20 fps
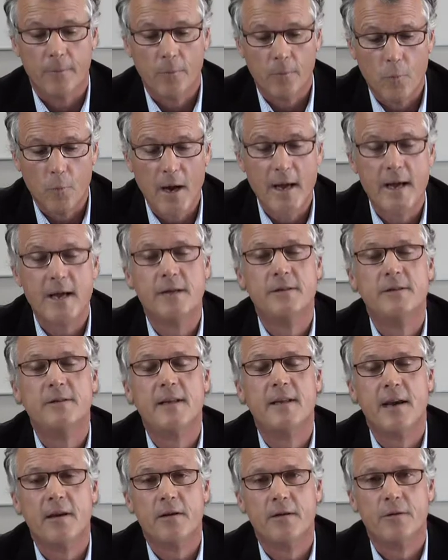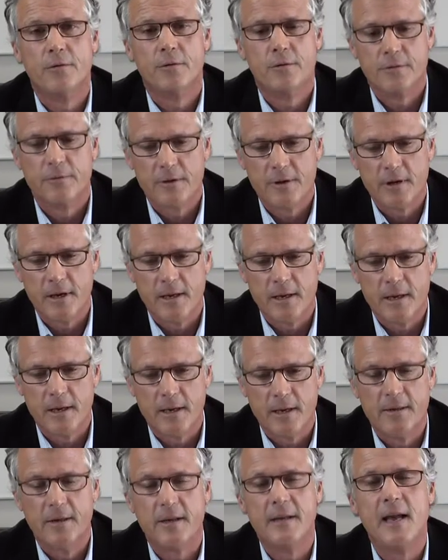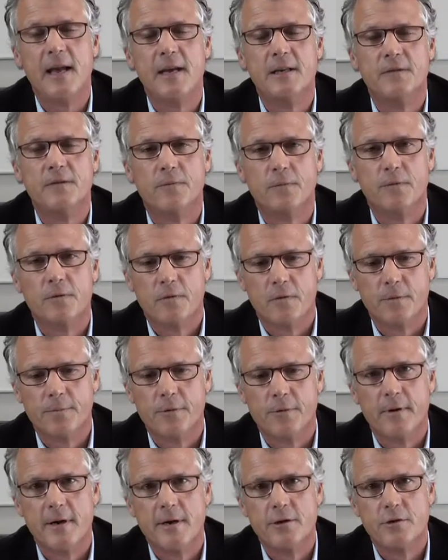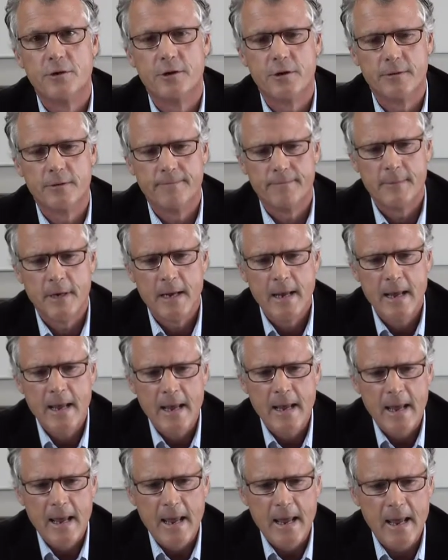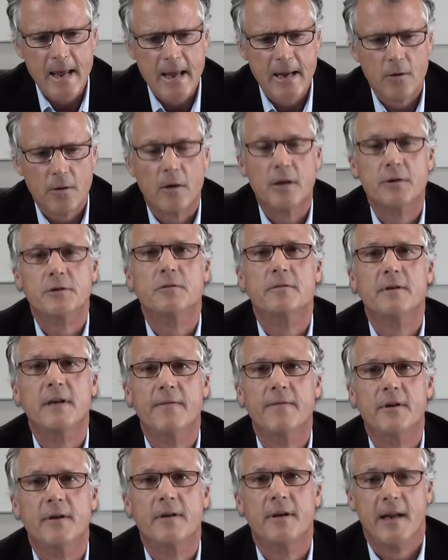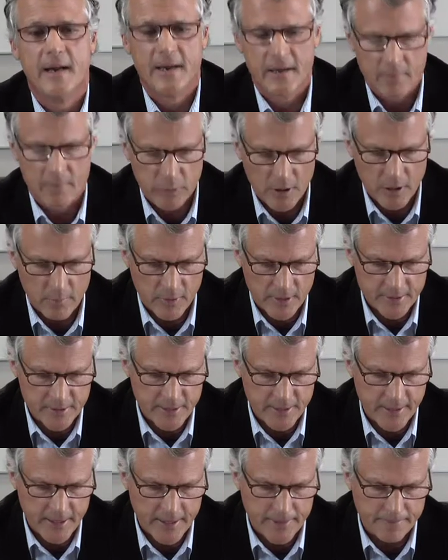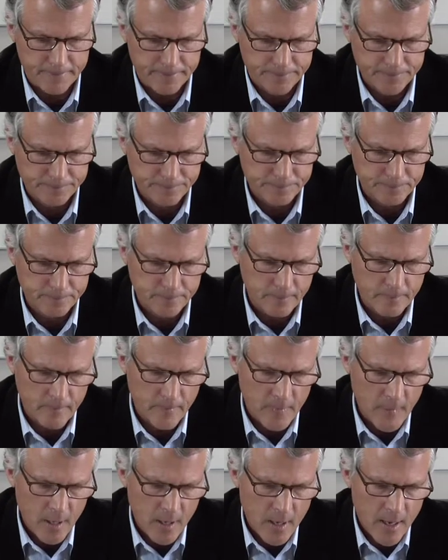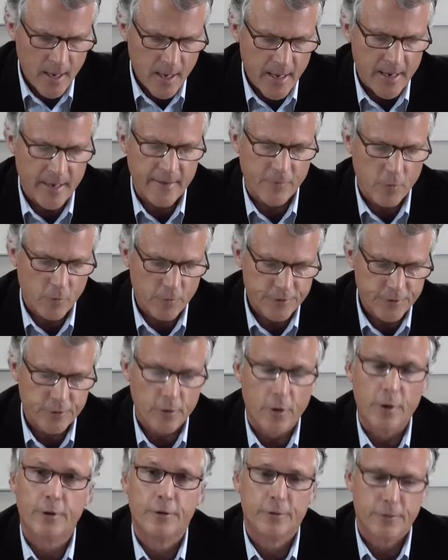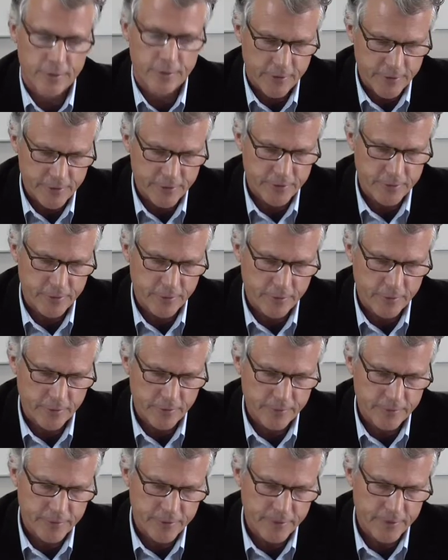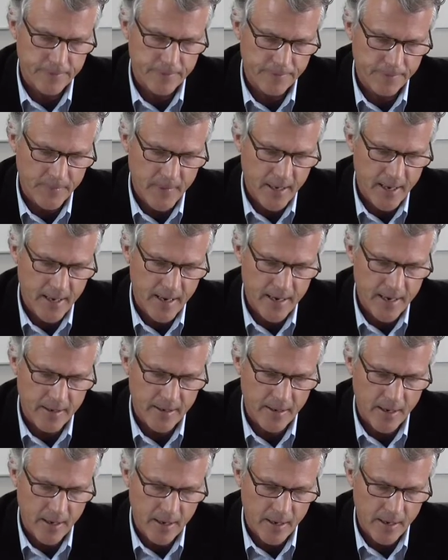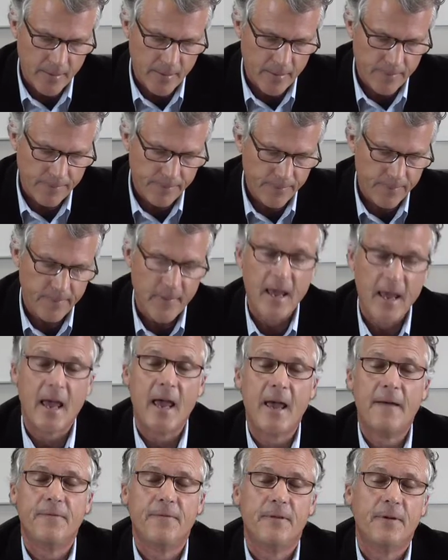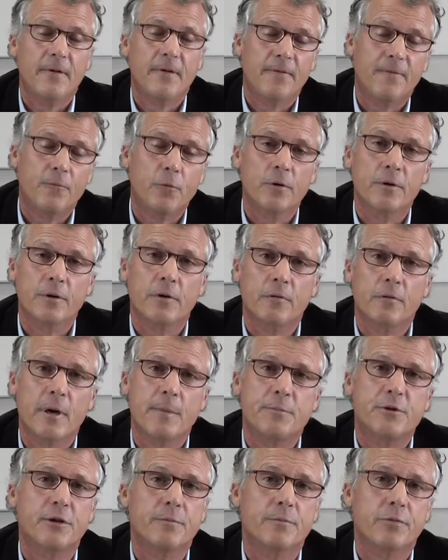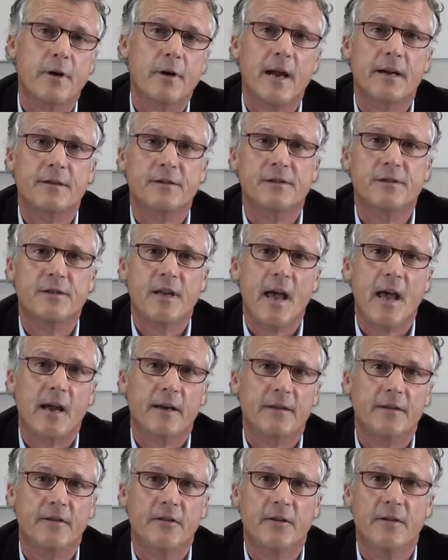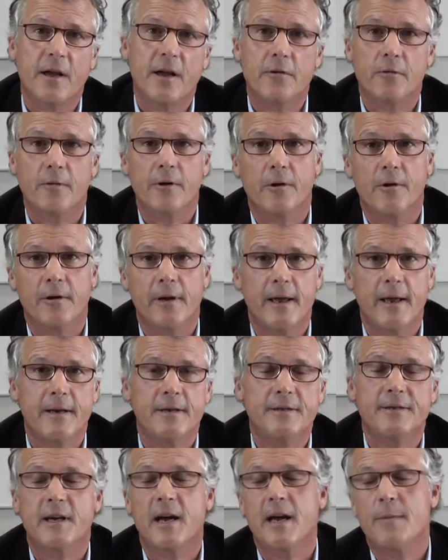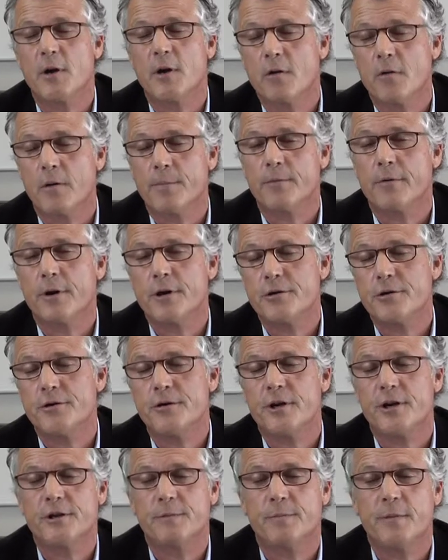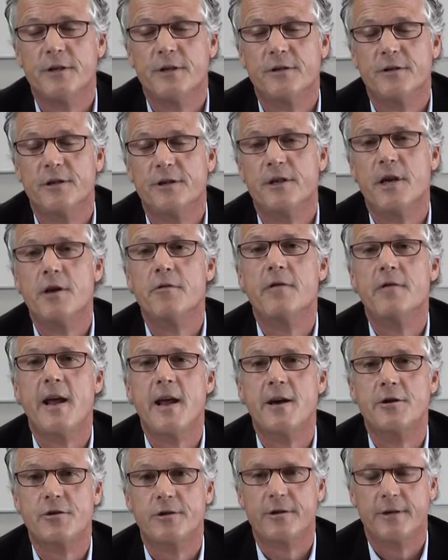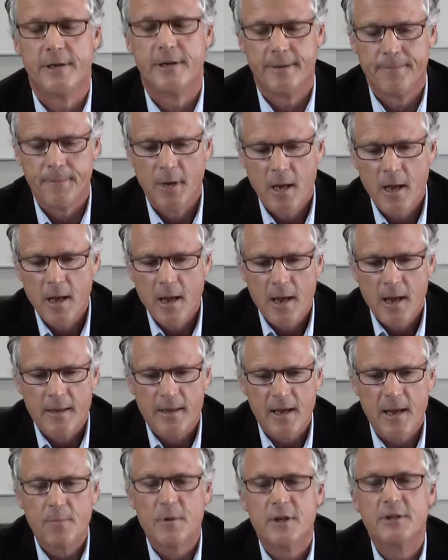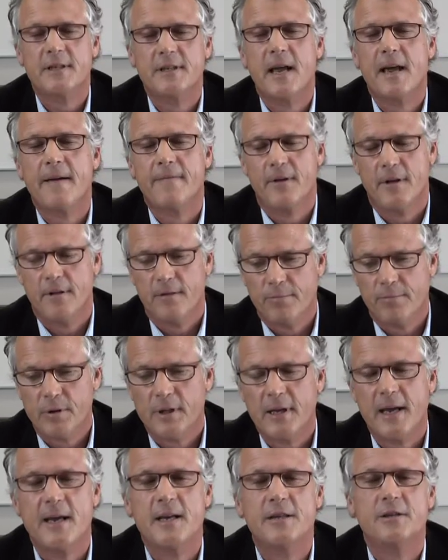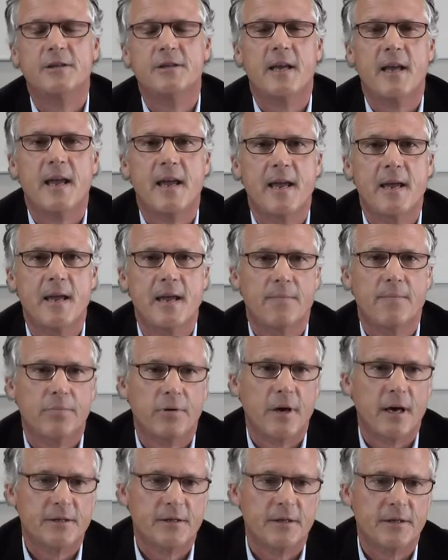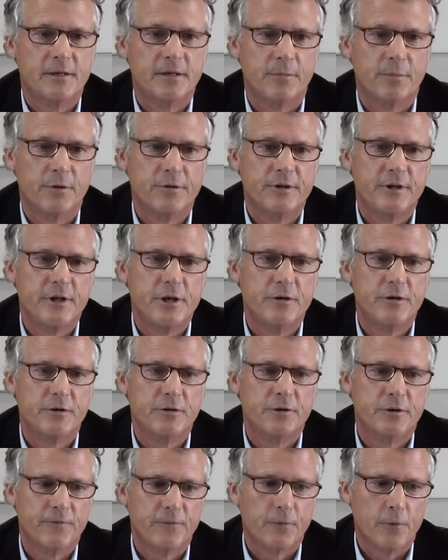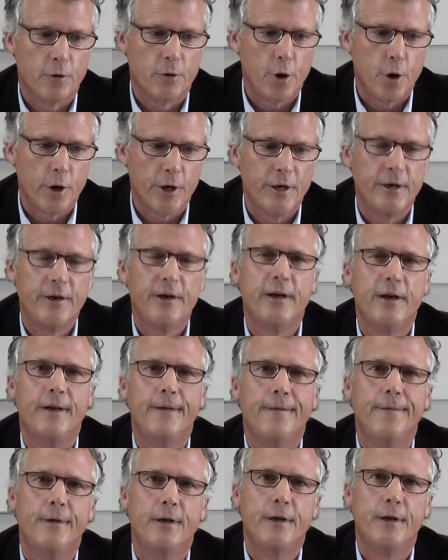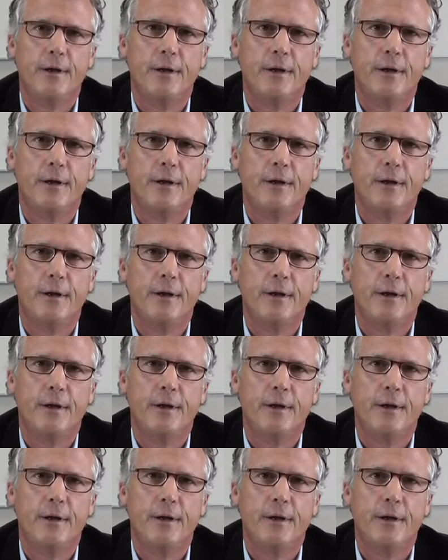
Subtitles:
ways that could hurt the case for the corporation and also give it negative publicity. And of course, auditor concerns in the Foreign Corruption Practice Act is another area. Anytime a corporation does business internationally, they must have in place a process and procedures for auditing the